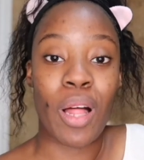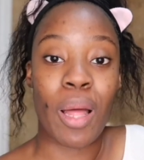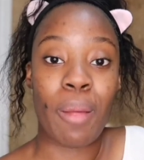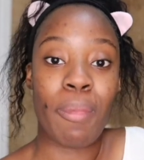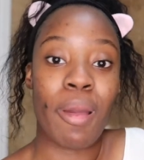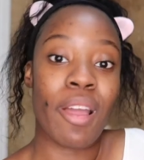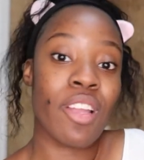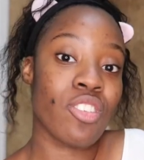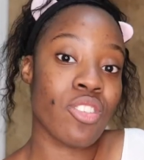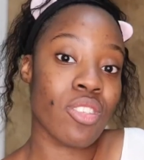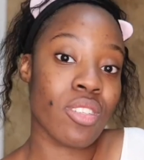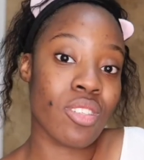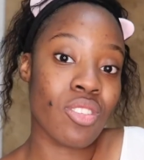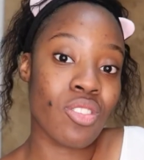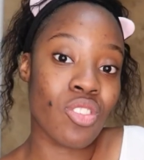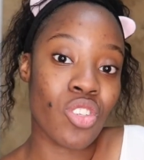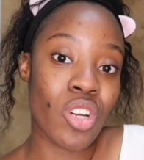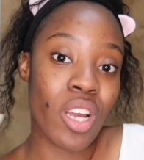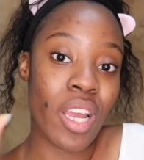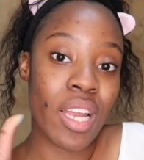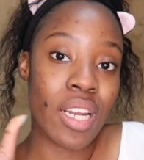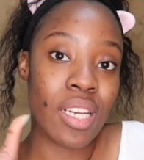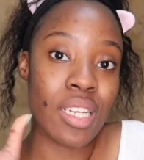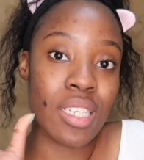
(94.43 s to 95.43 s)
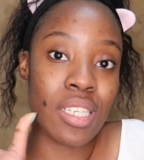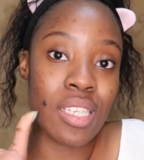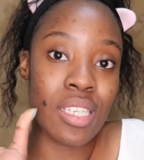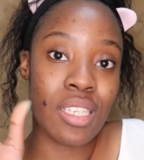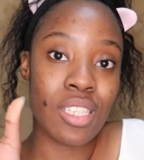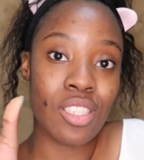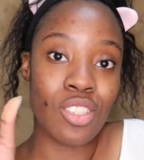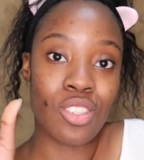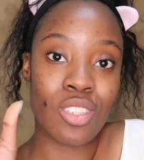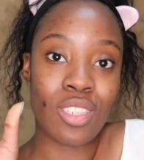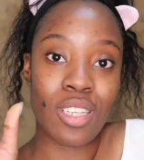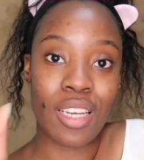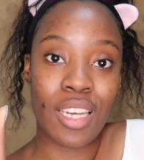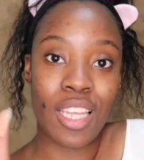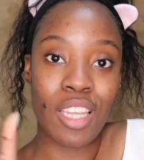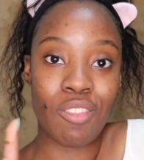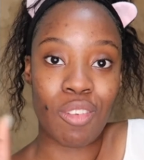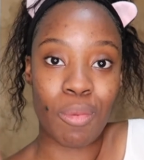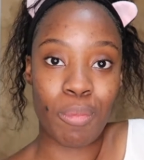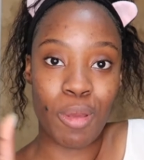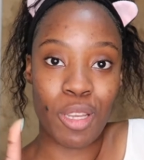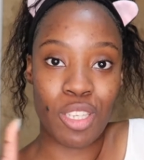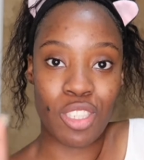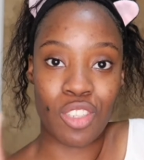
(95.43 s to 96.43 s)
I might just try and just leave
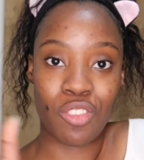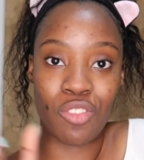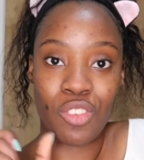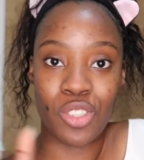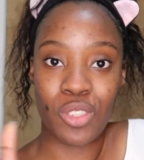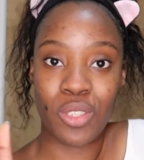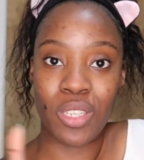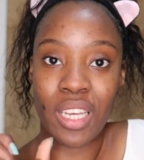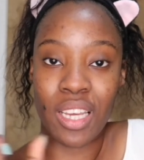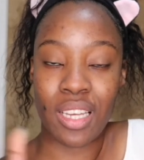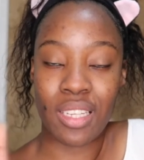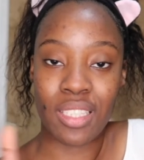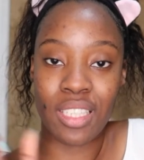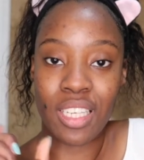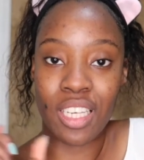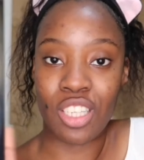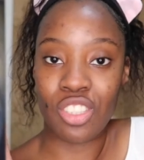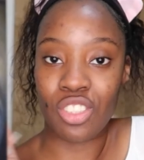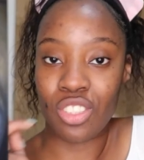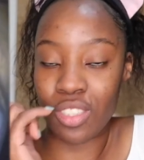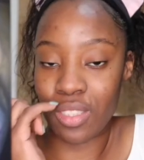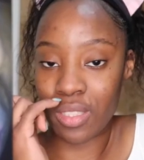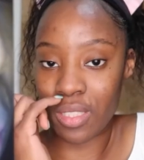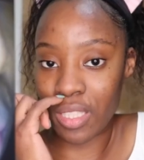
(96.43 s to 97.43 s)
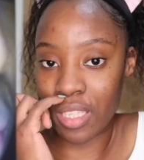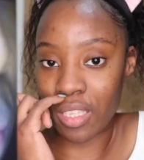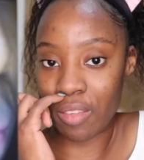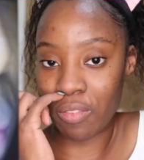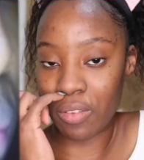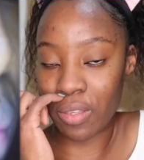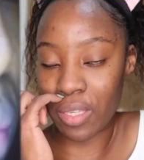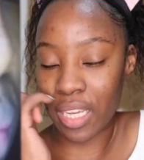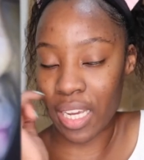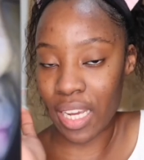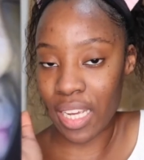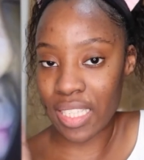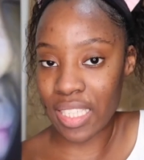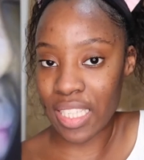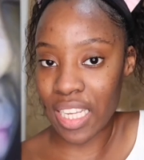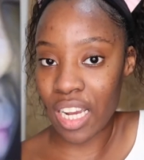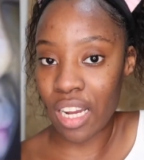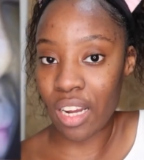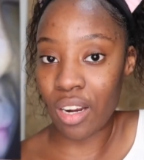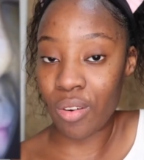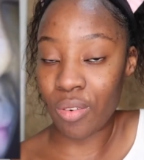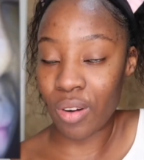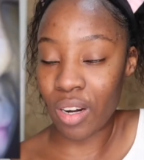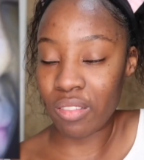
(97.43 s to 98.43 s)
a picture for you guys here just to give you guys
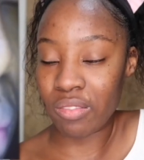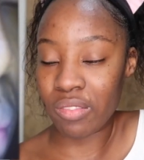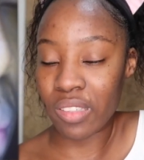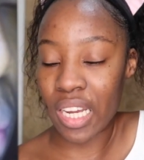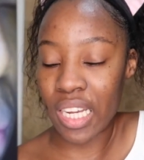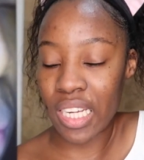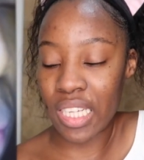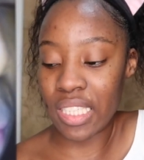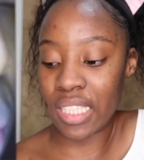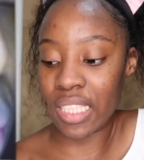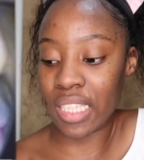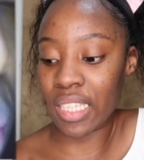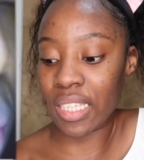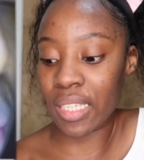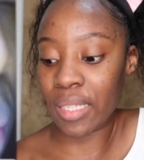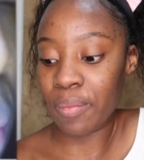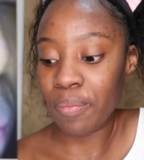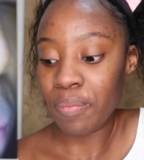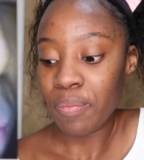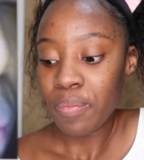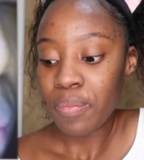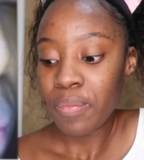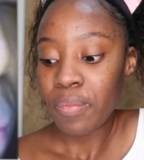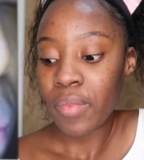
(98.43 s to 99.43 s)
a rough idea.